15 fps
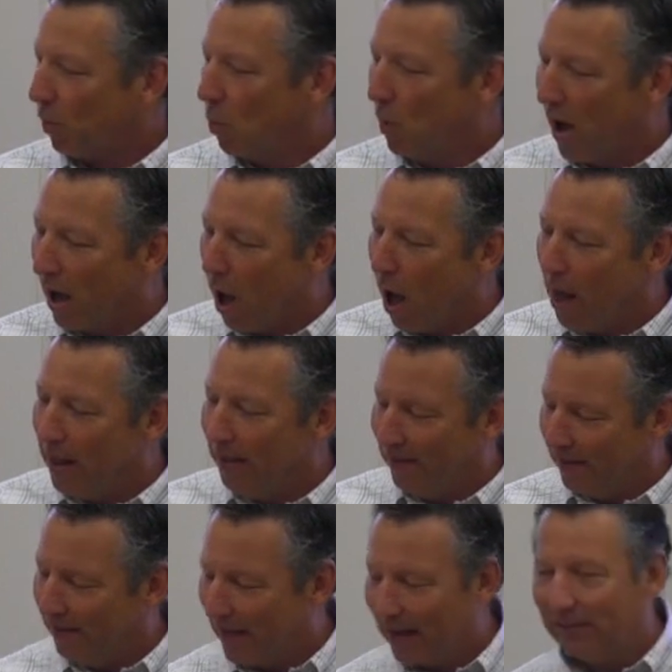well, all,
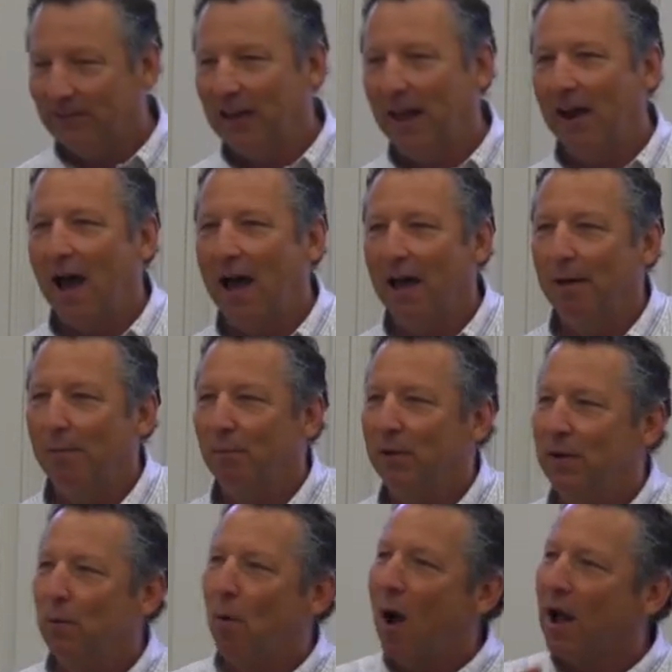that said, I,
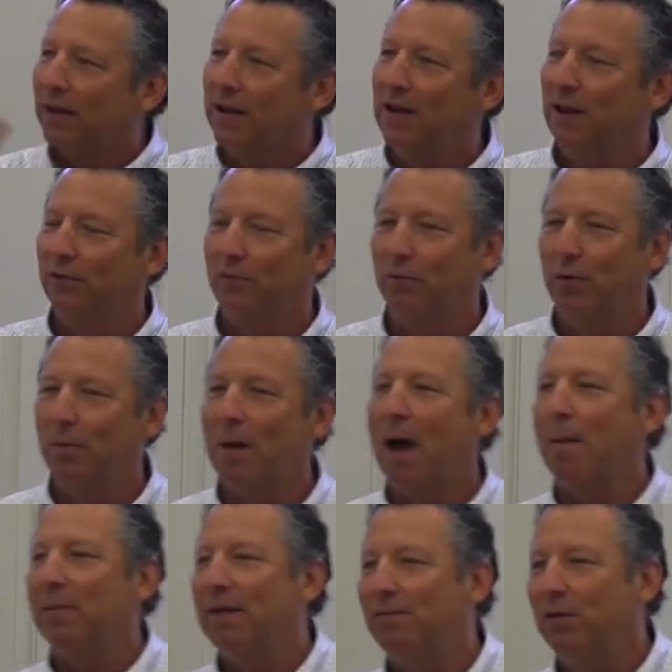when you walked in this room,
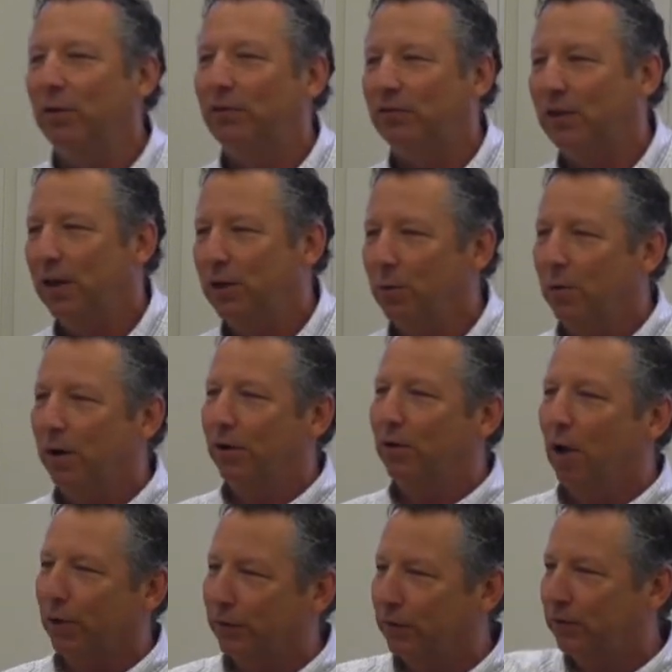how many of you had said you were an
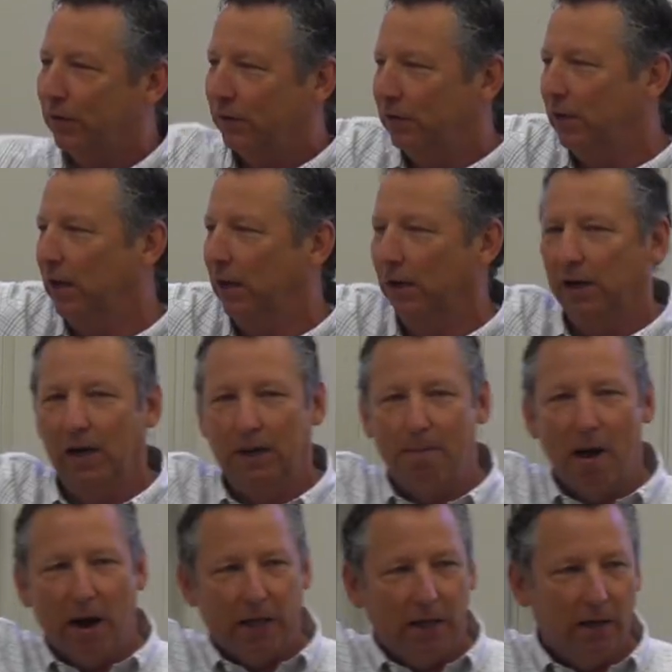adult at 16?
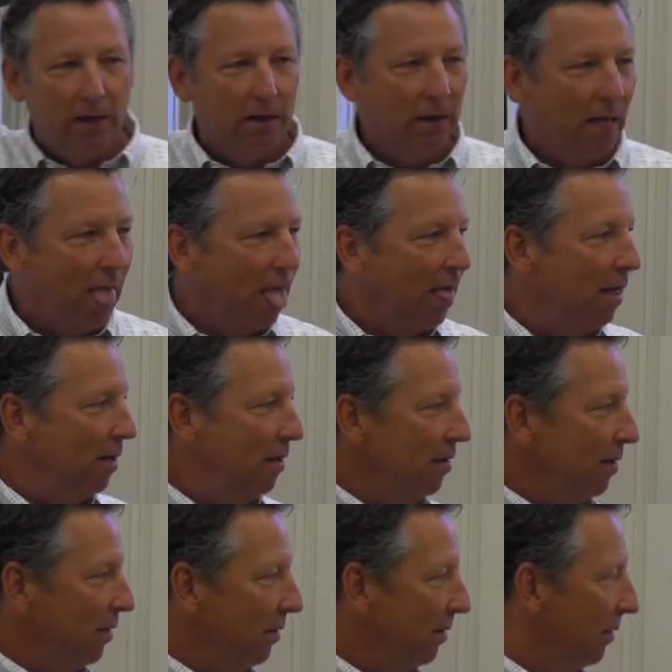Anybody?
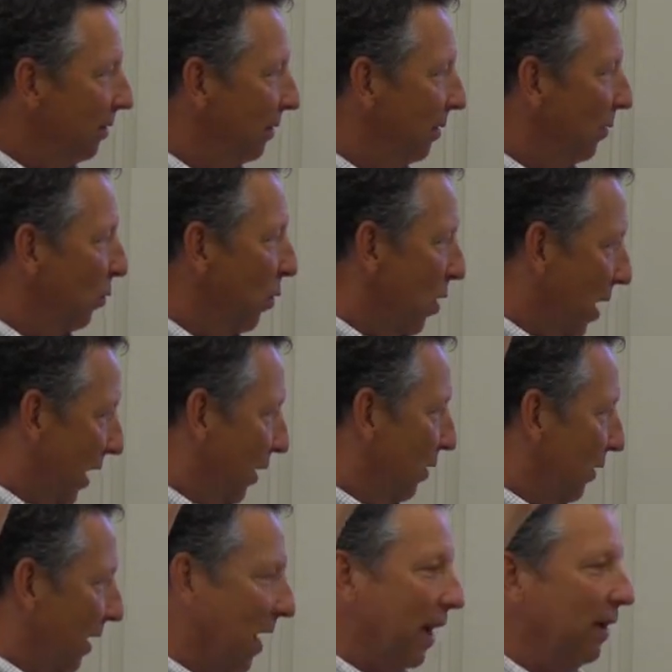One,
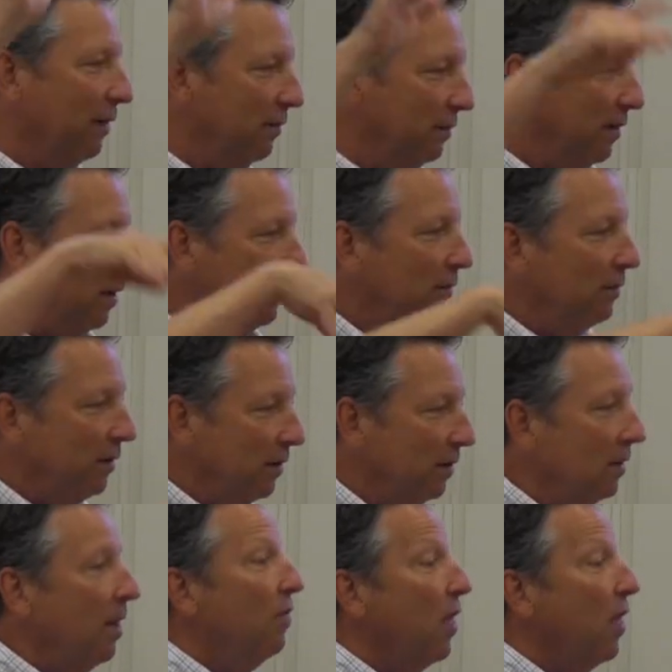okay. Uh,